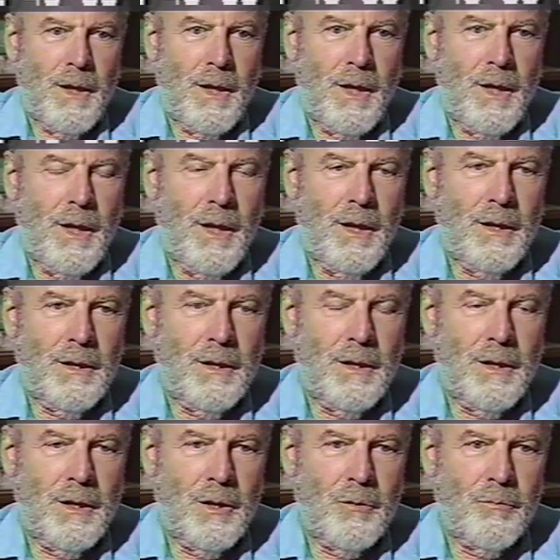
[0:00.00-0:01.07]

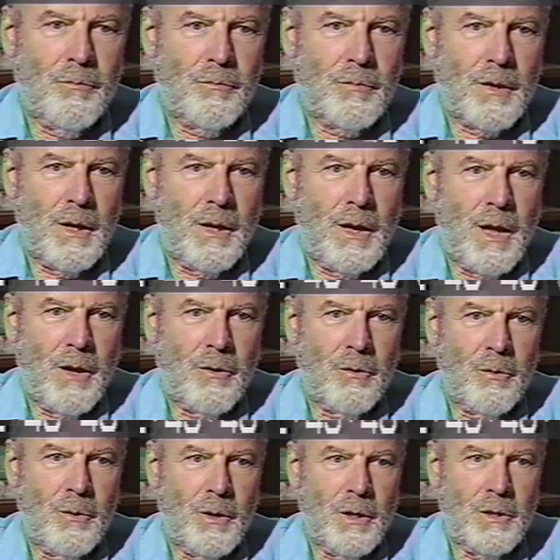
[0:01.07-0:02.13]
and
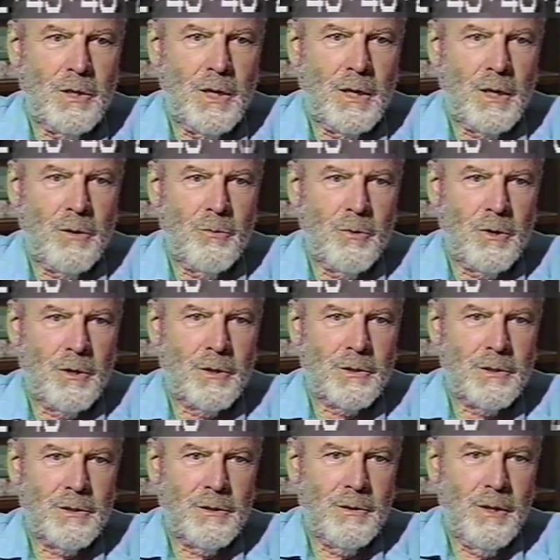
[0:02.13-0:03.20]
how DNA works.